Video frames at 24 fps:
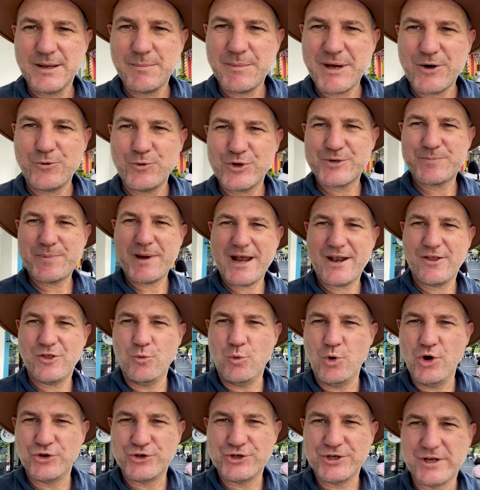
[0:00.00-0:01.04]
matter which part of the
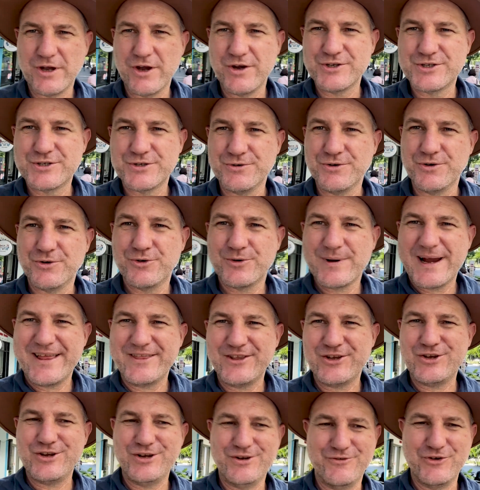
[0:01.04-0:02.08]
world you go to, around the
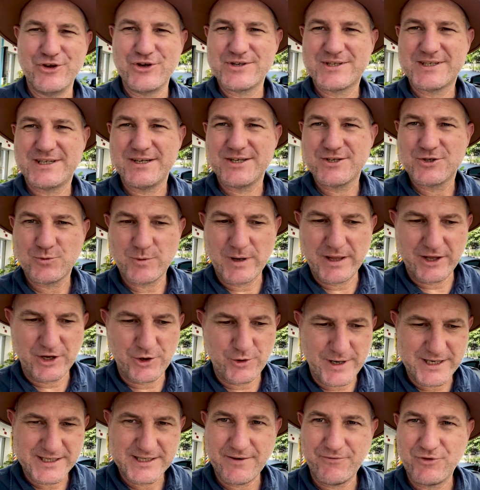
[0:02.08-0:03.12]
universities, where they
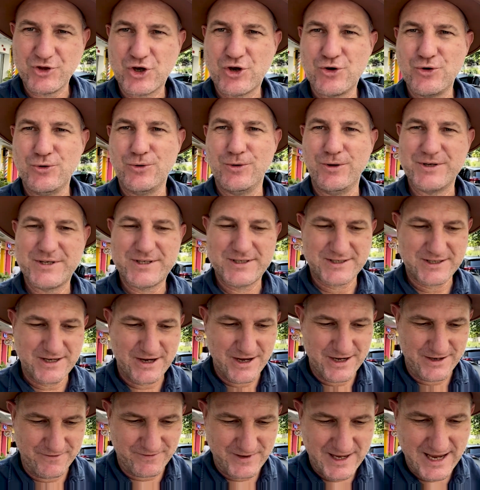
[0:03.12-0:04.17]
always have the coolest
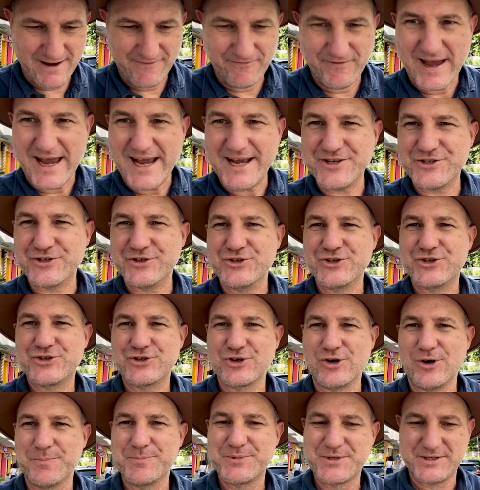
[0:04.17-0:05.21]
kind of cafes and
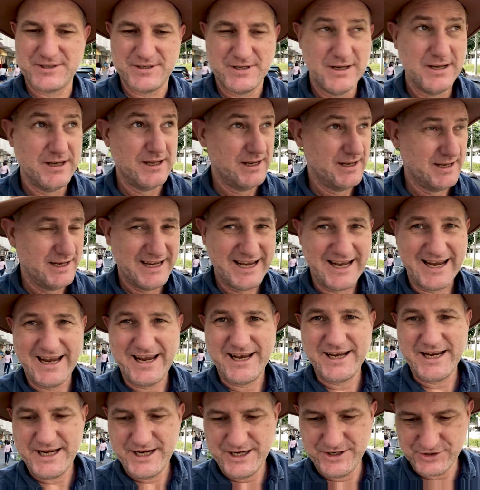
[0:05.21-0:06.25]
shops, and
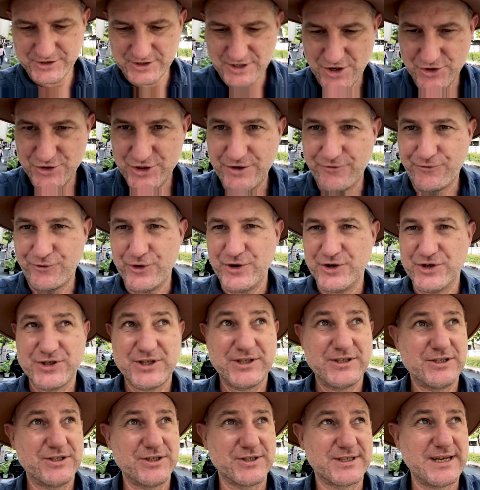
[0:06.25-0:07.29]
here's no difference.
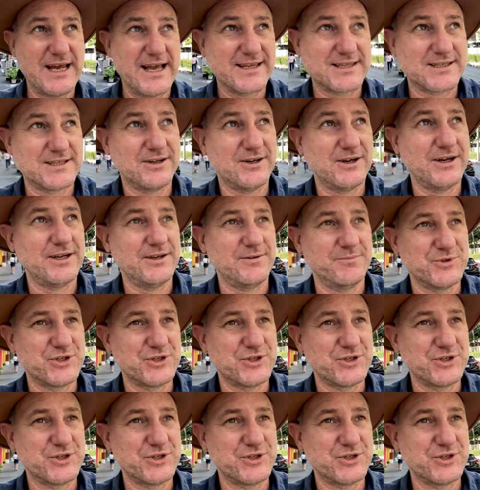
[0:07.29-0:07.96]
Just outside, I'm